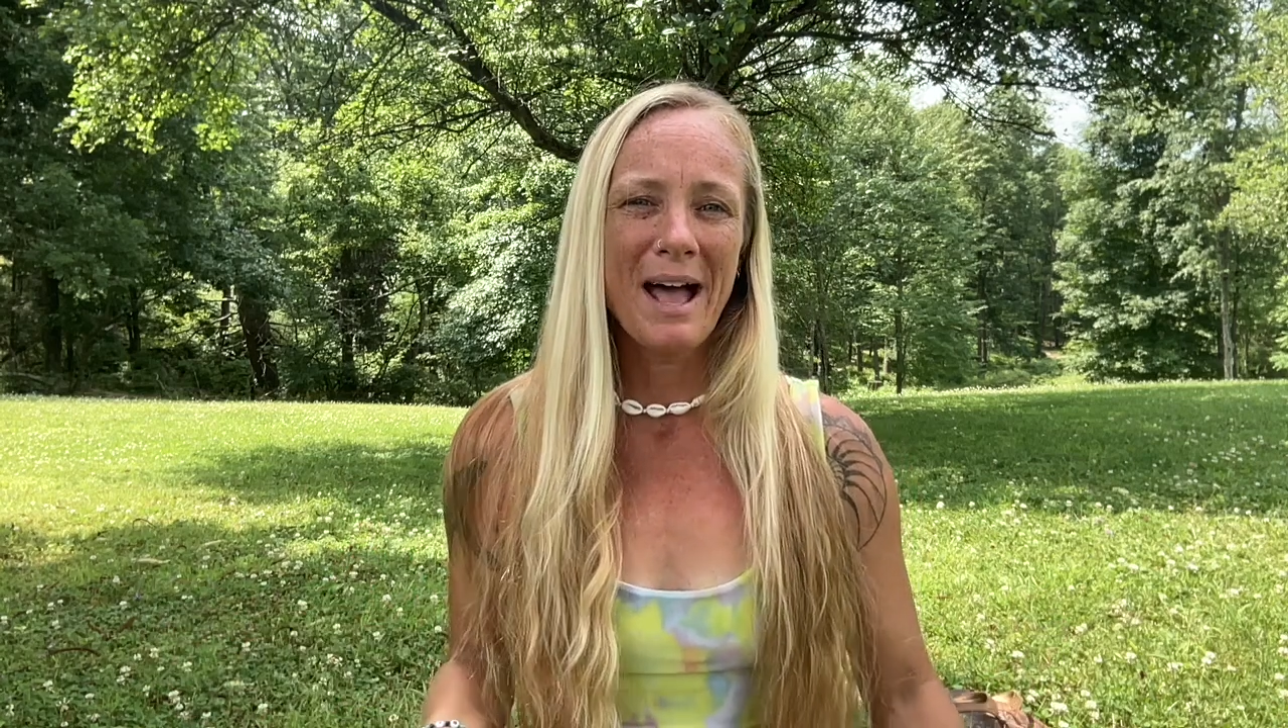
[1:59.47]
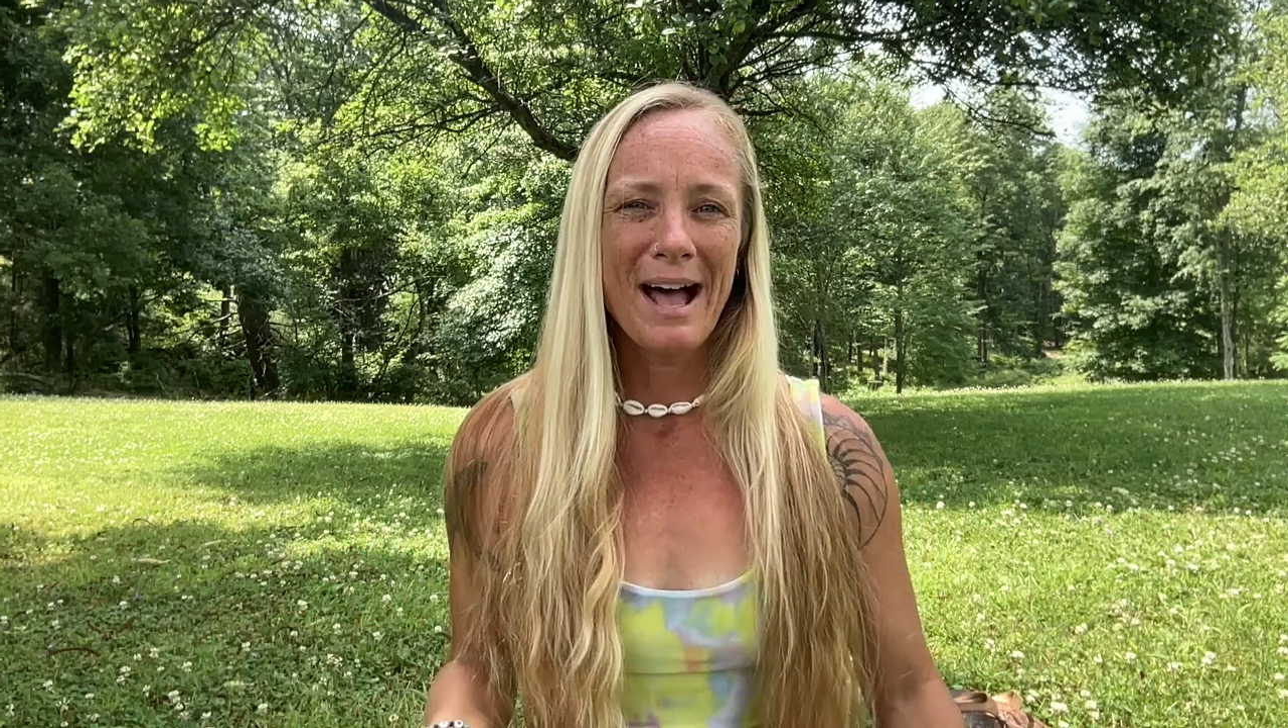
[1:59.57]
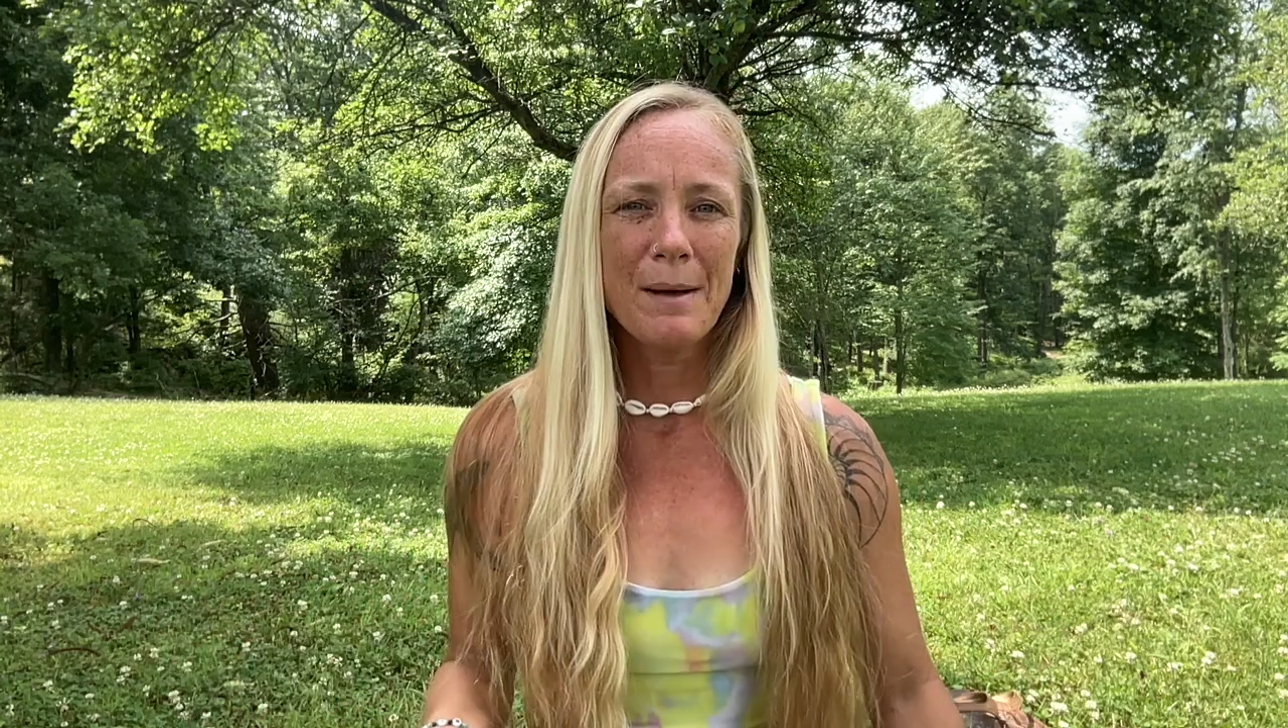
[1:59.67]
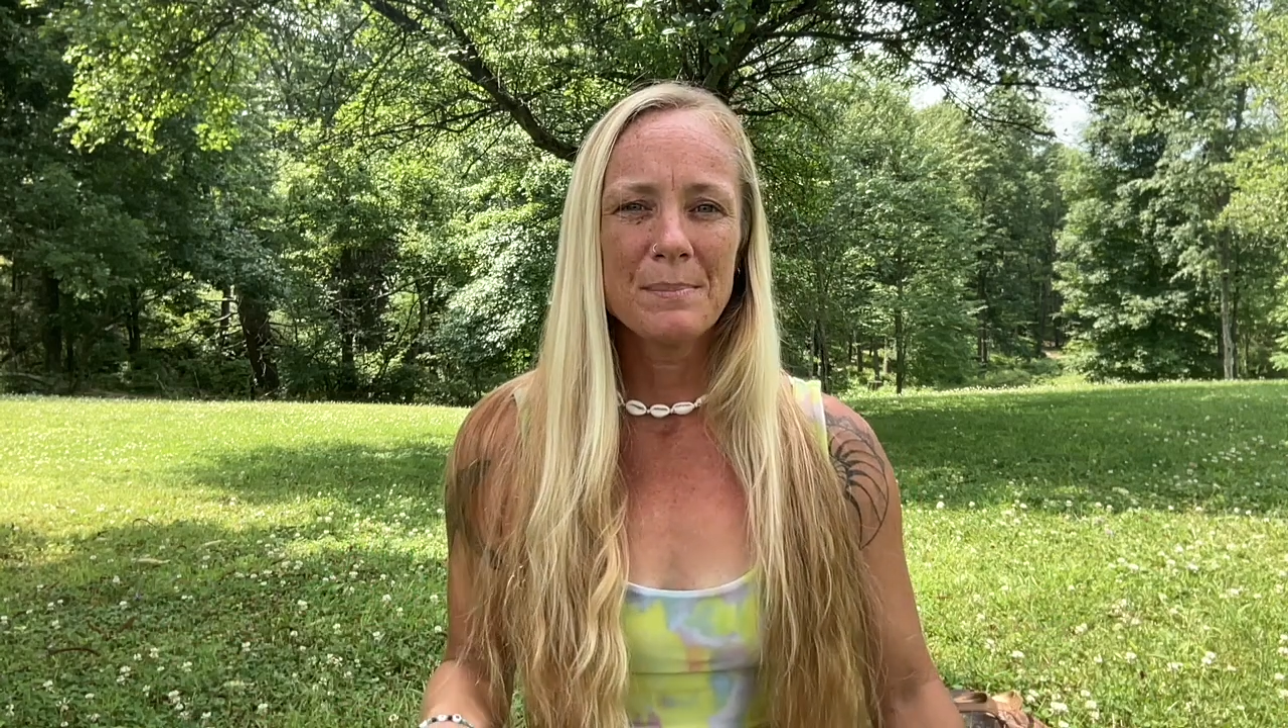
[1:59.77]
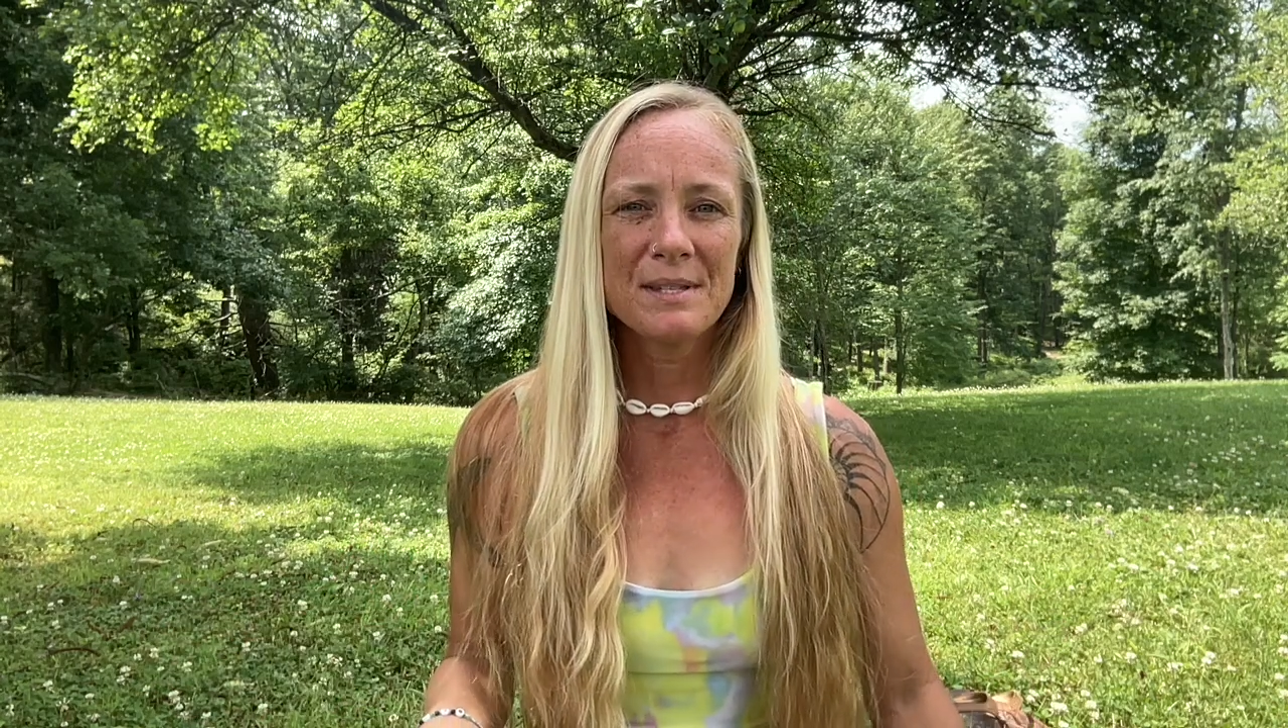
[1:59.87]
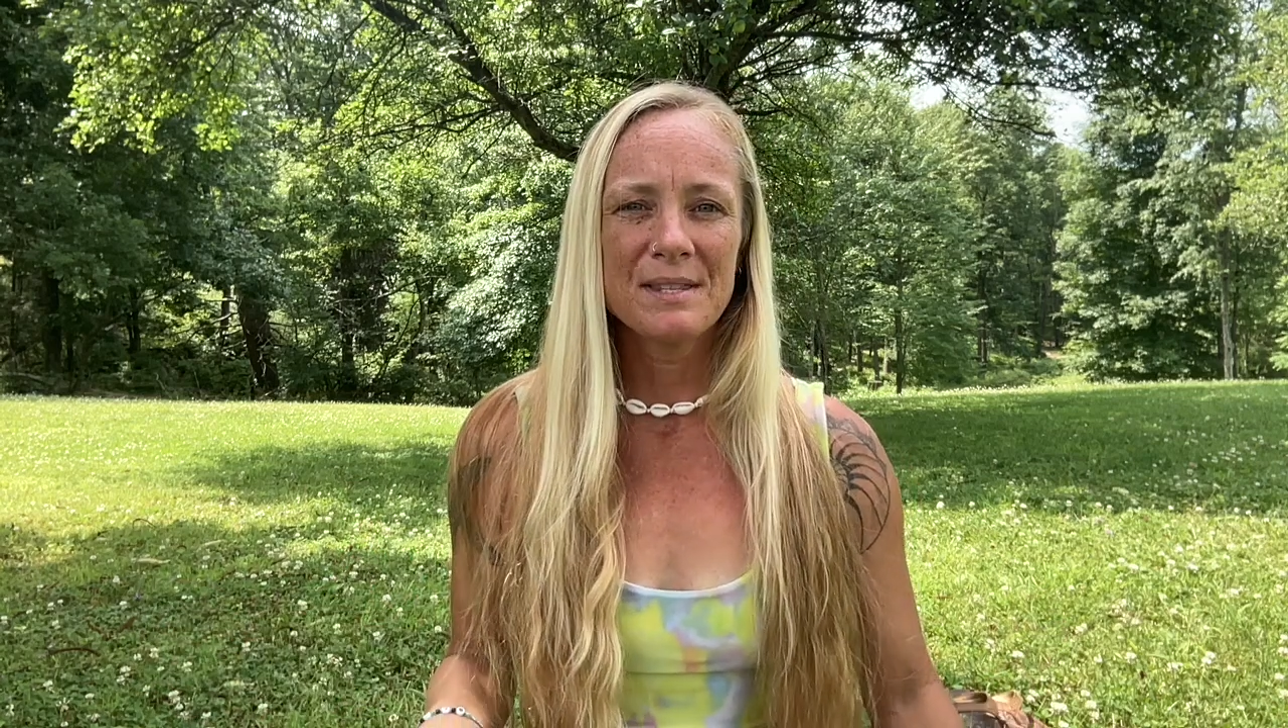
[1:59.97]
apps